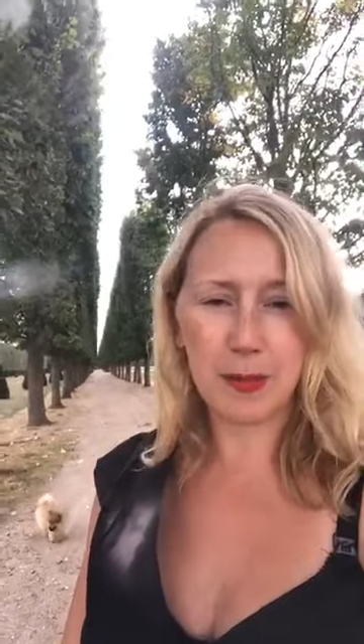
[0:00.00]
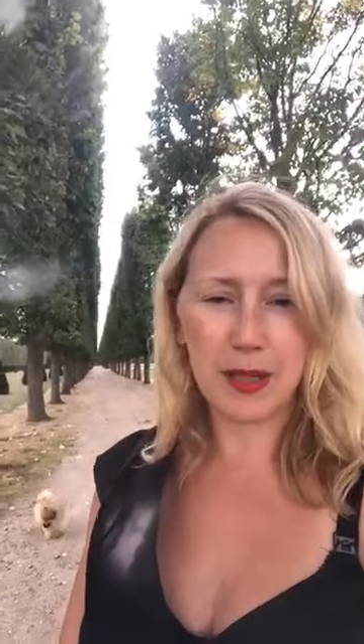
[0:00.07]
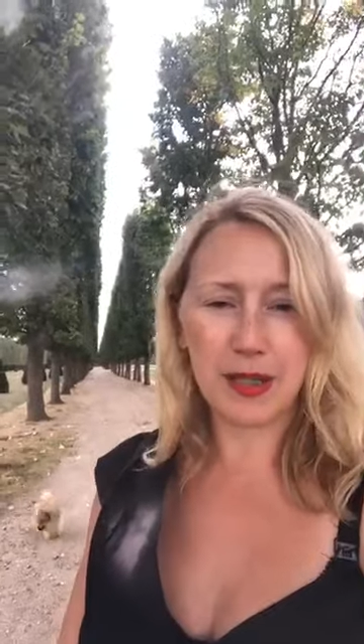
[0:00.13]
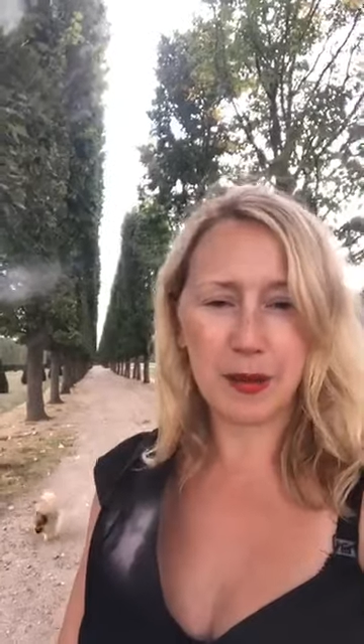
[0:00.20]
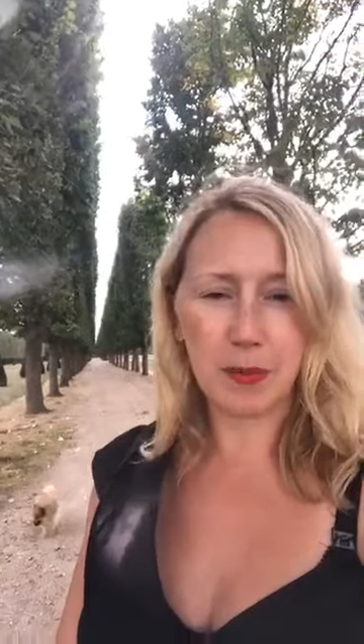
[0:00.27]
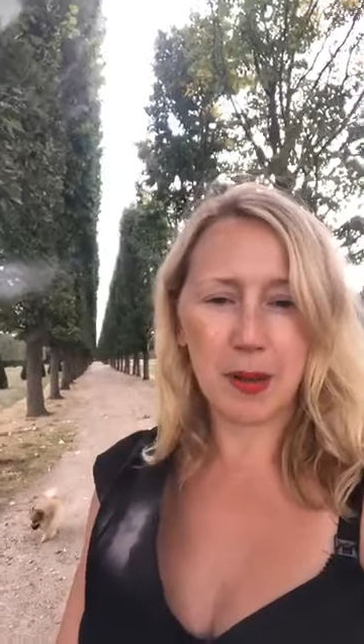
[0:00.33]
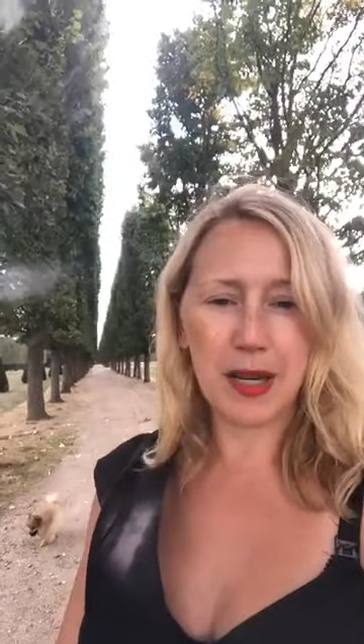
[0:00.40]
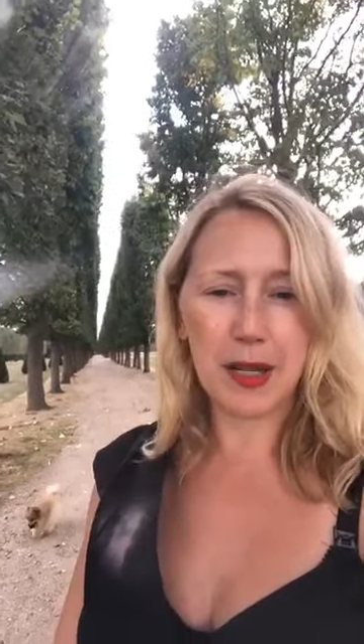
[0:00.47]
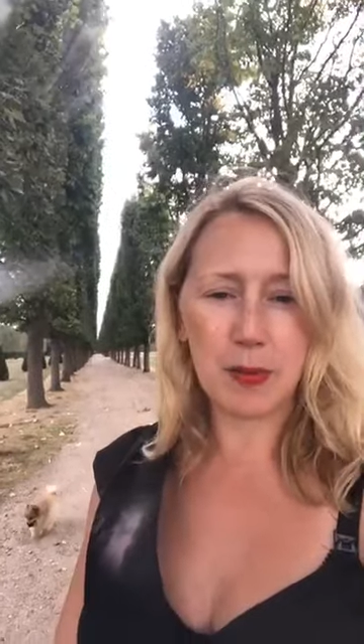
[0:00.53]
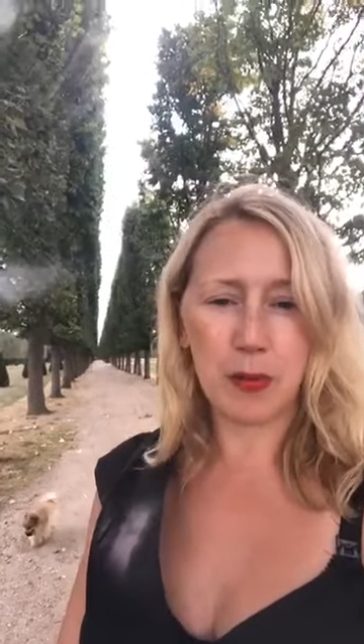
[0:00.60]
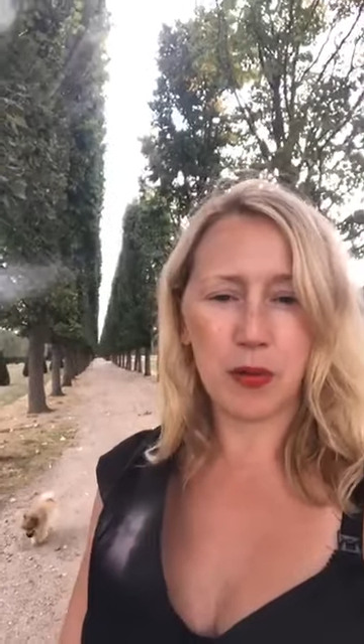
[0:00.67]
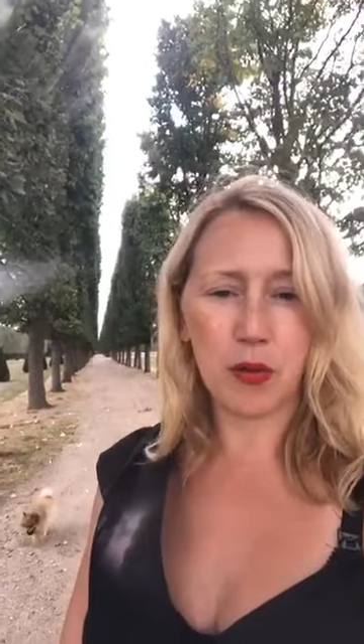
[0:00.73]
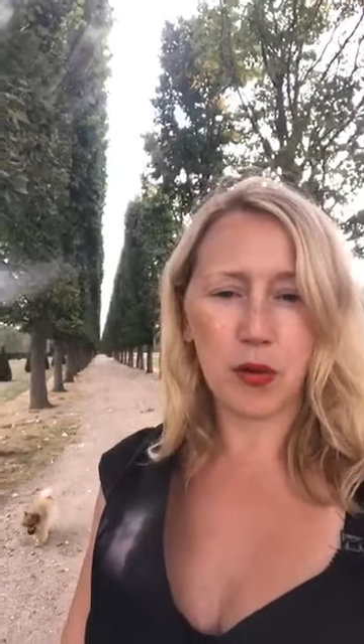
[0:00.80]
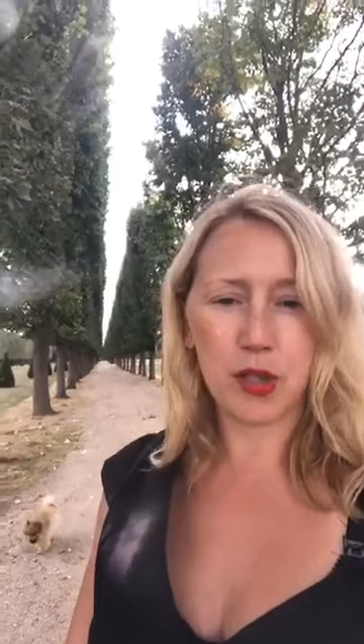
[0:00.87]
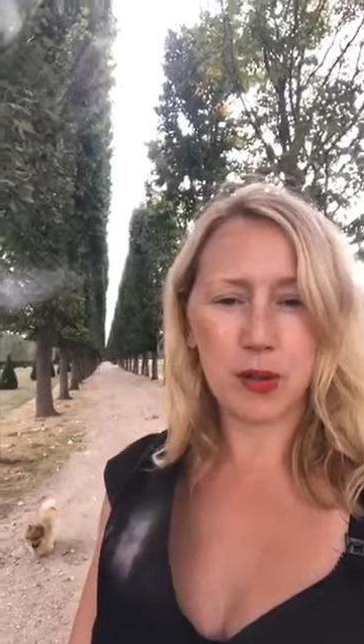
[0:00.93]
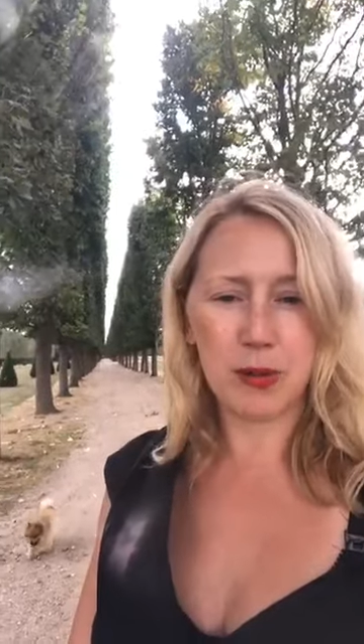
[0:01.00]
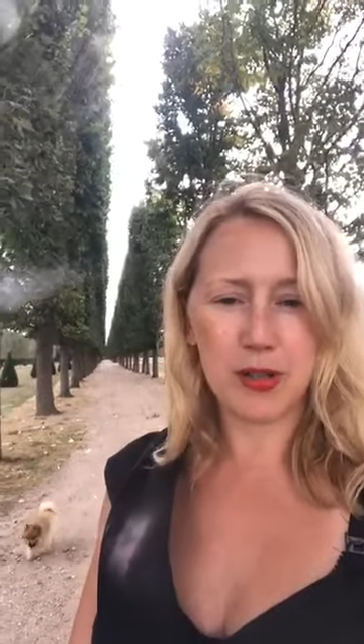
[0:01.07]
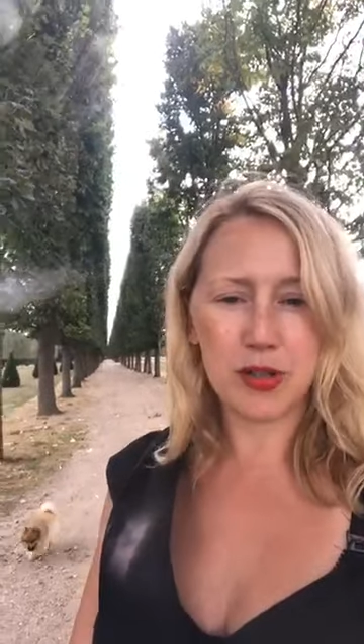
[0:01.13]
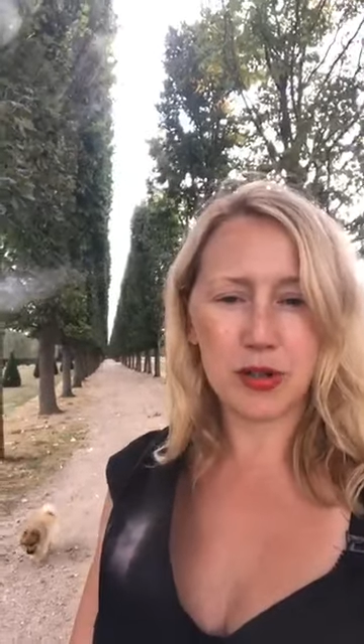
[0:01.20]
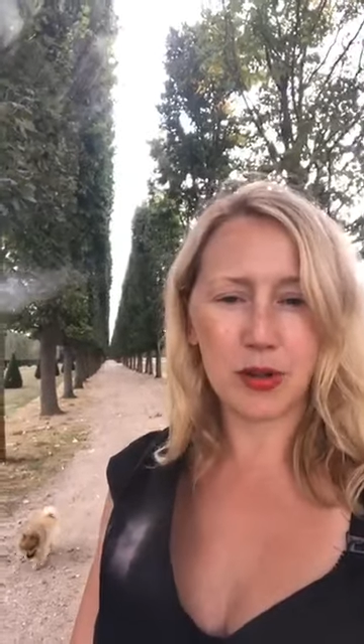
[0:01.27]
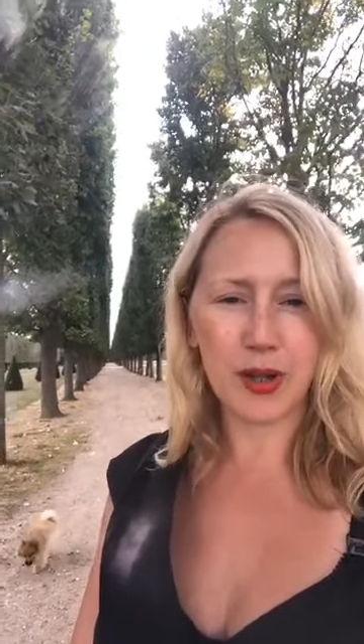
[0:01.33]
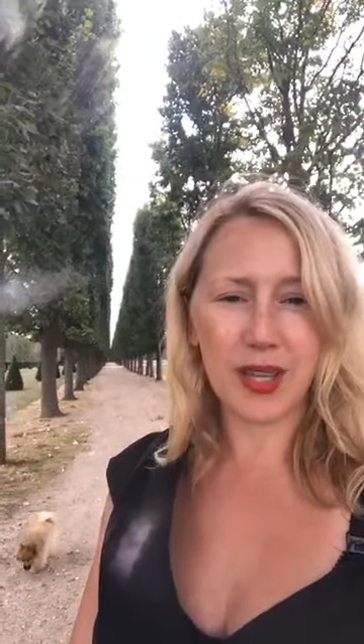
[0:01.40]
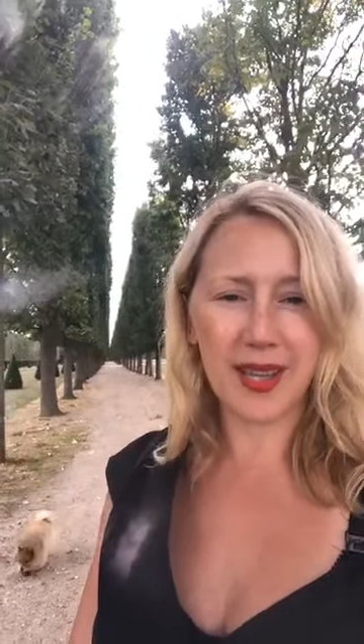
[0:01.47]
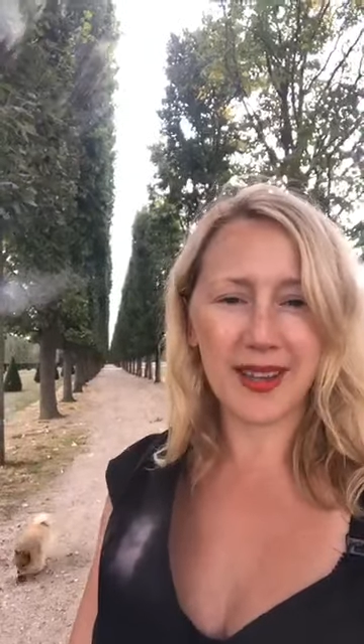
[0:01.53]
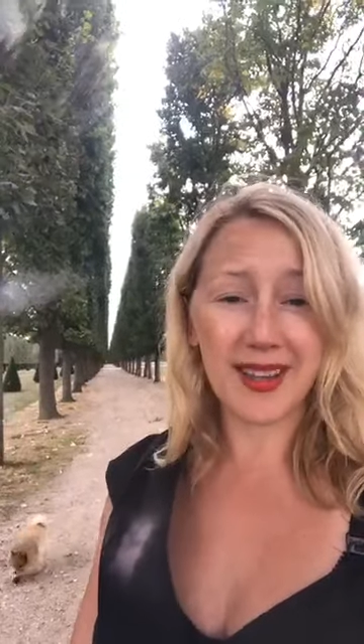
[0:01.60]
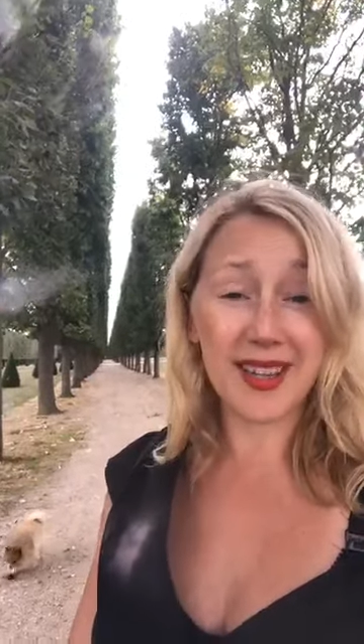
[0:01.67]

be complete before you enjoy it.